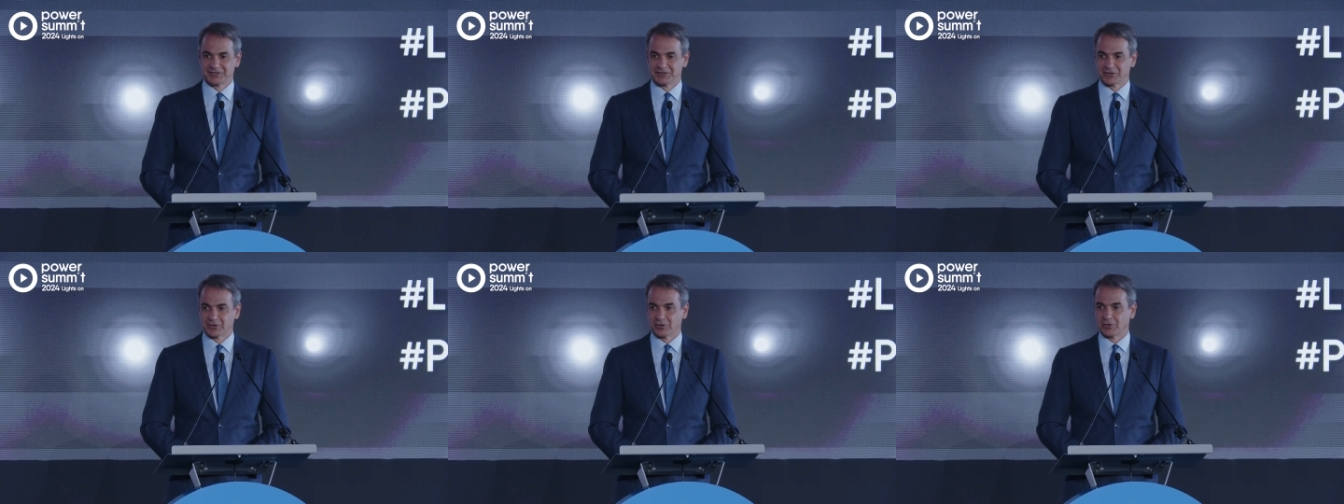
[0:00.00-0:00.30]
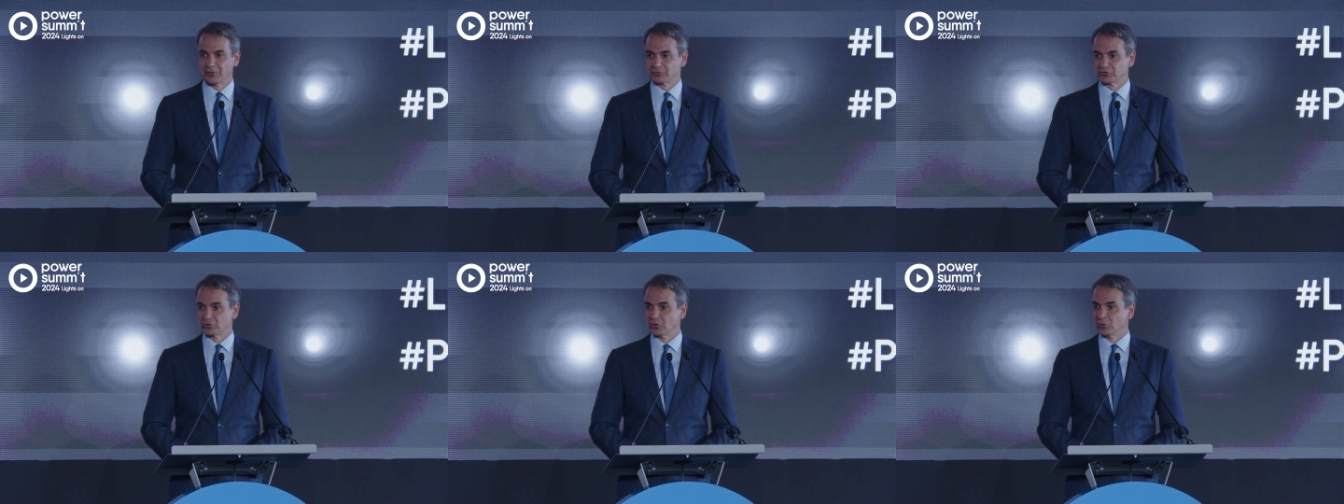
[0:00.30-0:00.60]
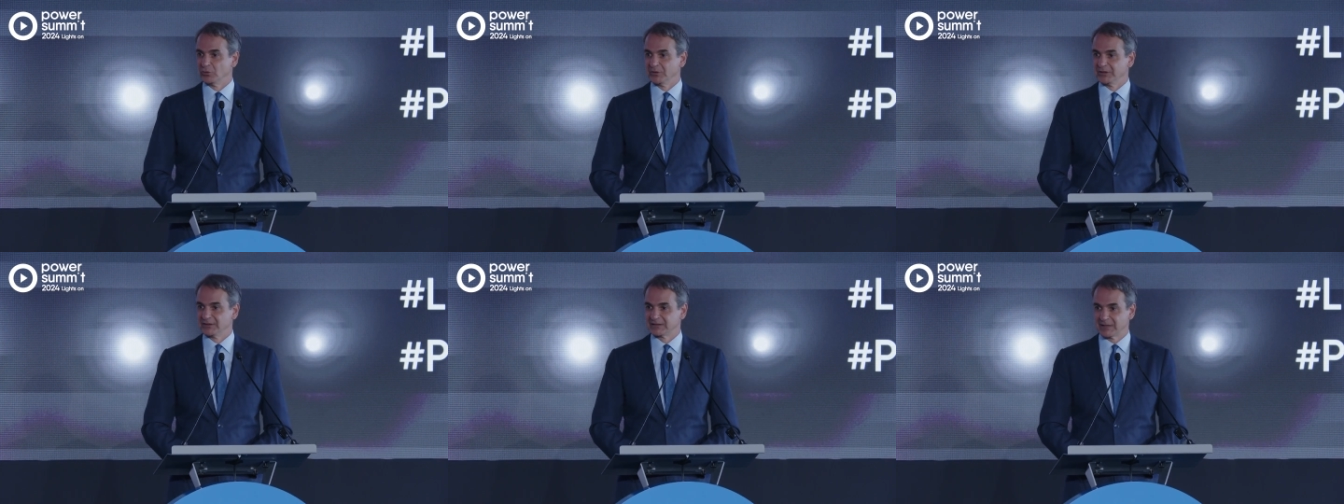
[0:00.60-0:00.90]
offshore
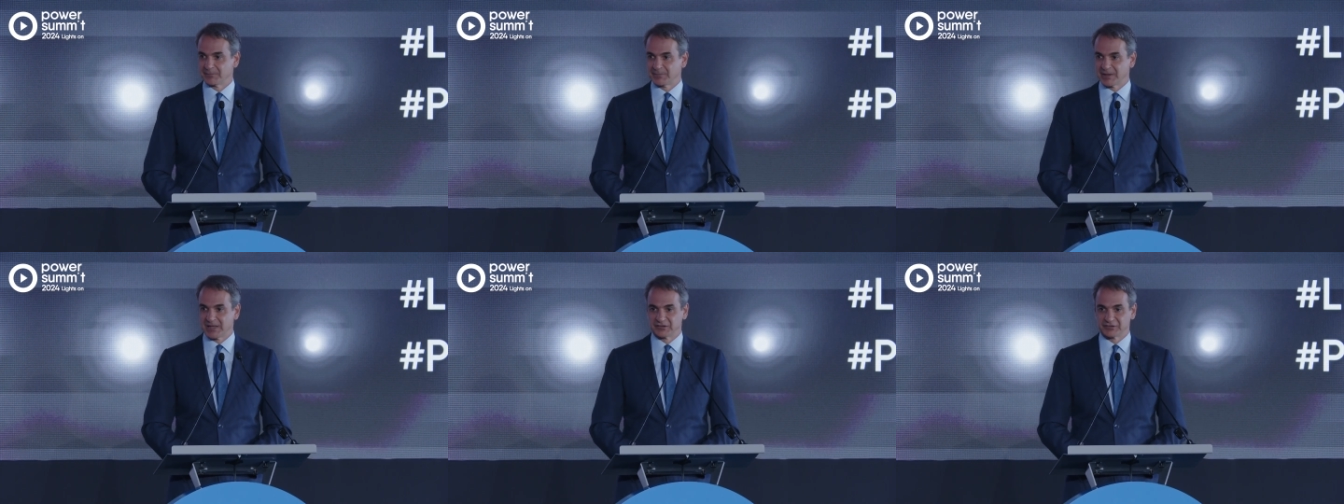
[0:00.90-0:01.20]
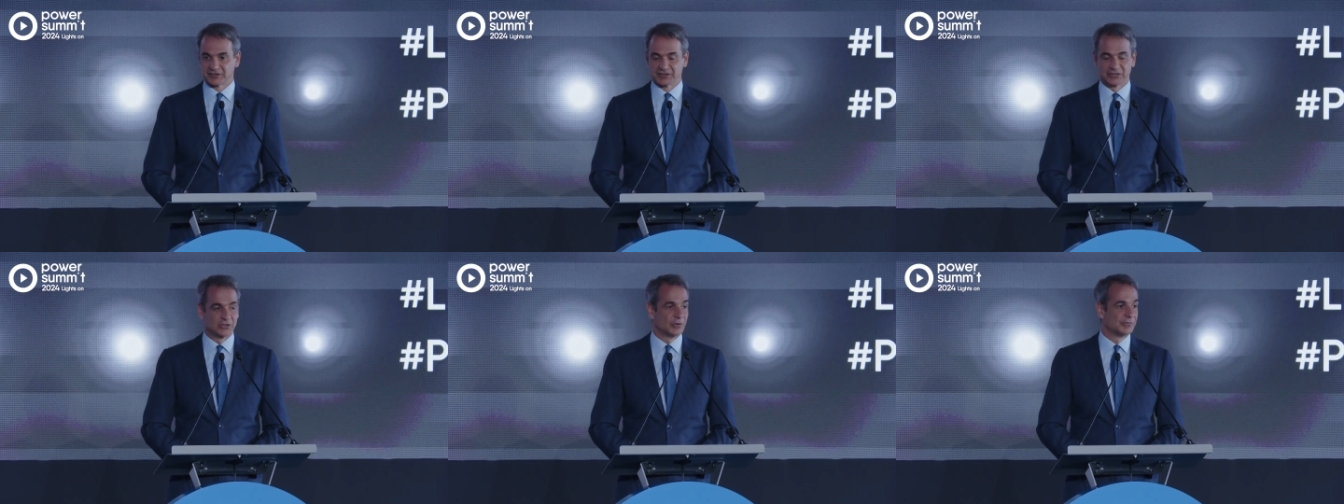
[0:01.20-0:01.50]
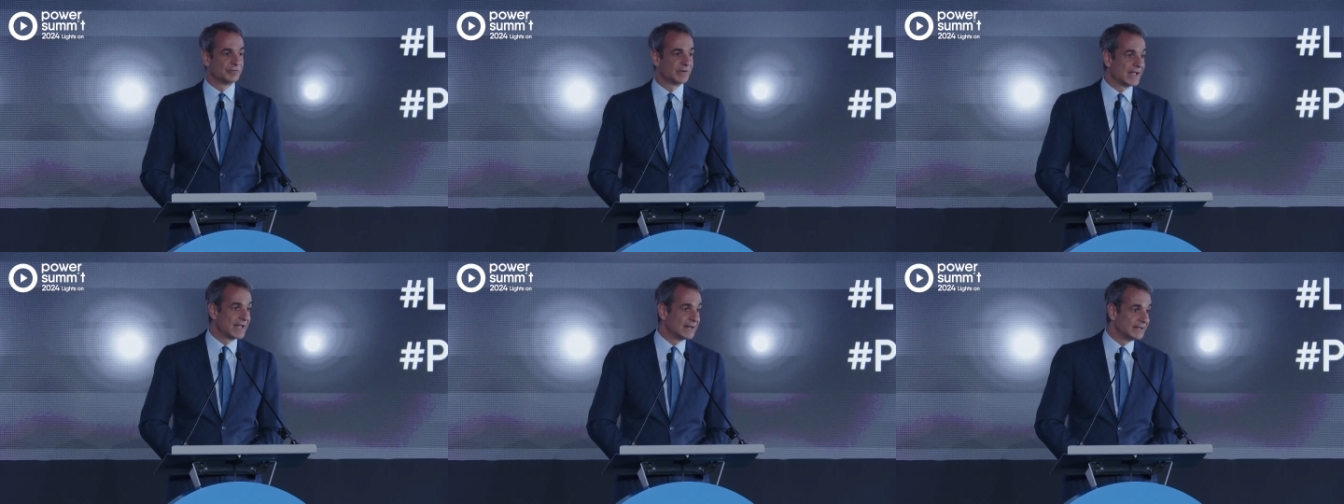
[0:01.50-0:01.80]
wind capacity of
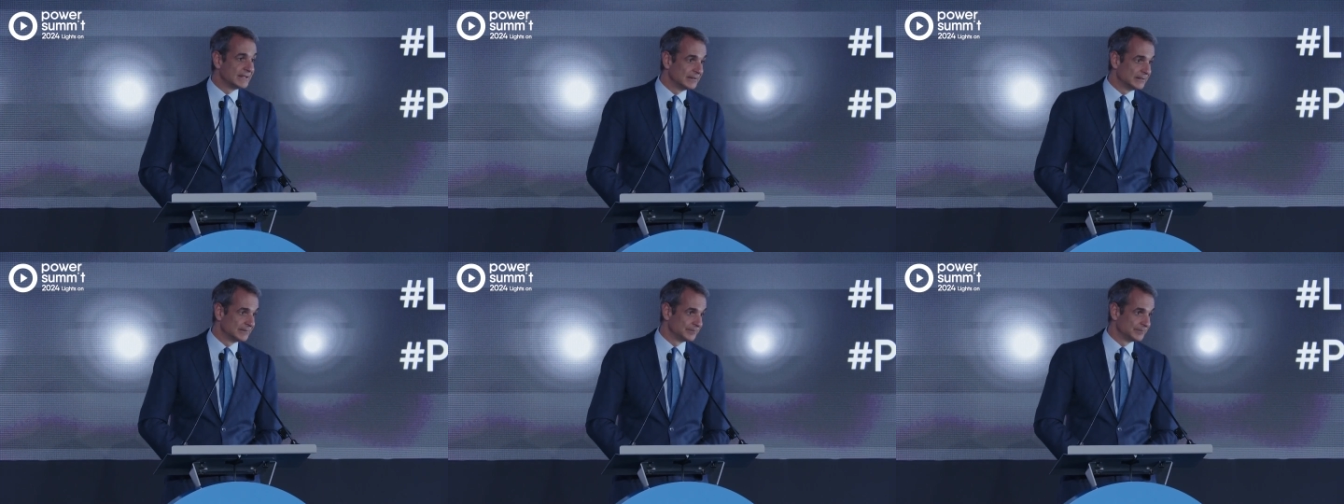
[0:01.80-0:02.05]
any